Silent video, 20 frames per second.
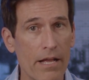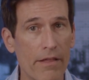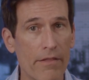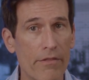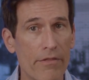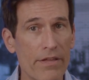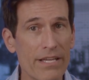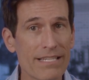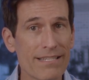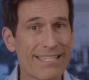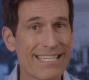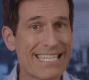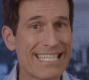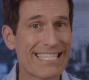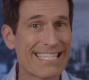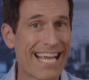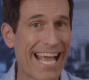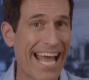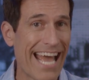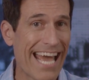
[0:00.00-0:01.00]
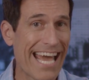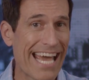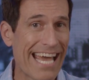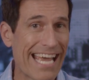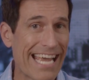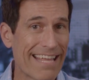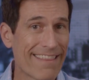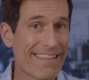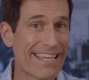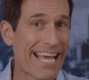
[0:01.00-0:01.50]
This is
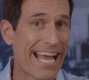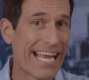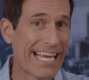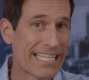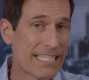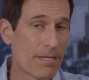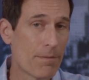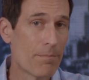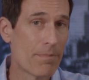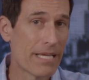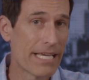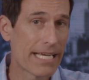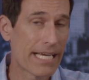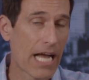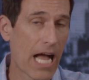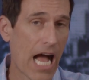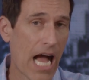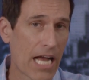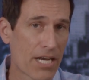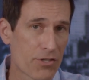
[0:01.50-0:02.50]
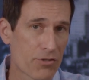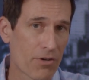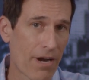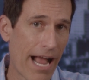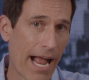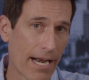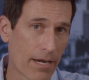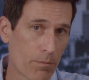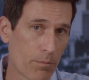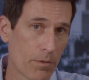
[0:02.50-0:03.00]
the A to B
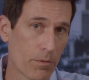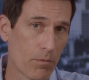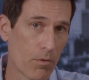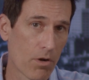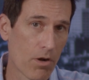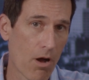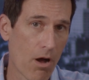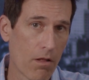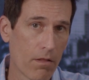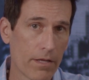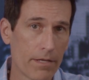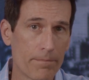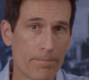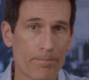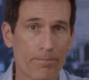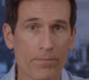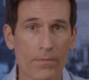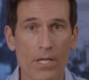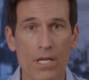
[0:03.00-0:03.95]
contract, we will call it.